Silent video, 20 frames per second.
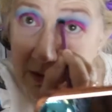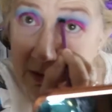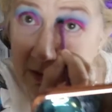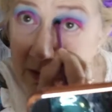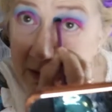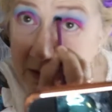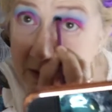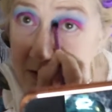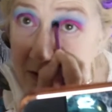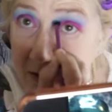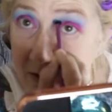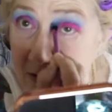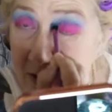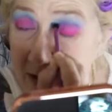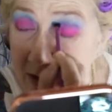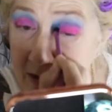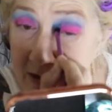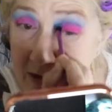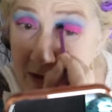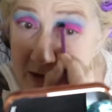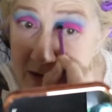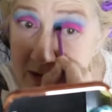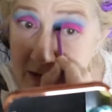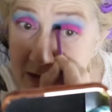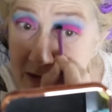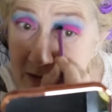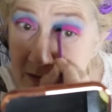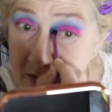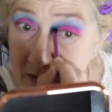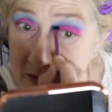Sorry, can you see
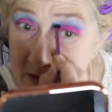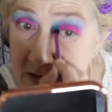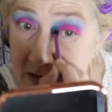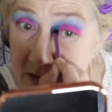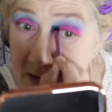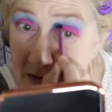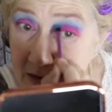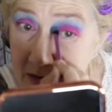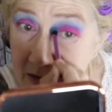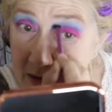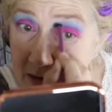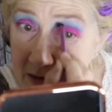me still?